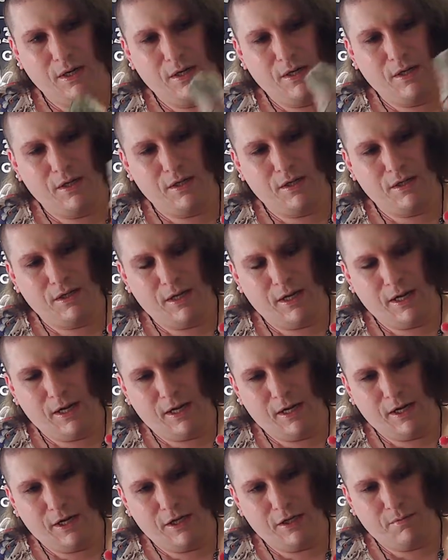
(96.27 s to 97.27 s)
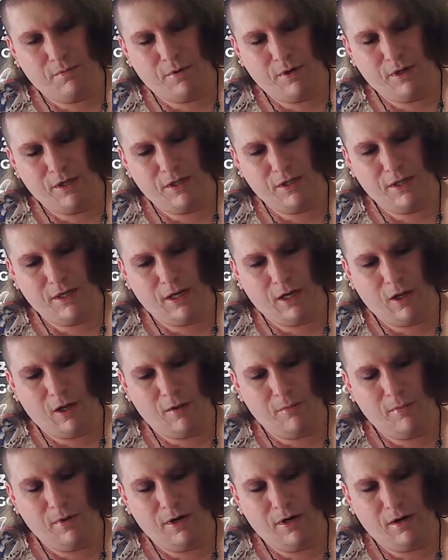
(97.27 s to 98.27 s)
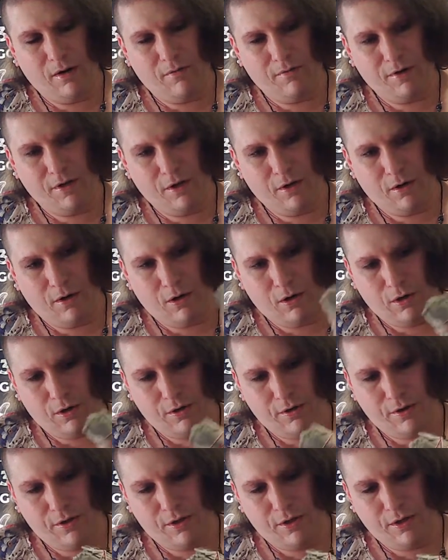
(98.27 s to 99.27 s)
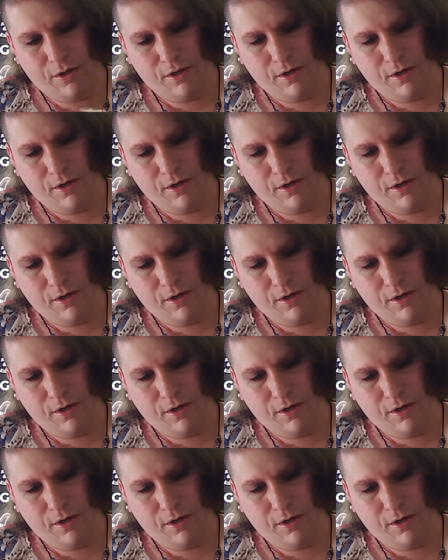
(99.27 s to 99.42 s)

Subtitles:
The sage brings the element of the earth,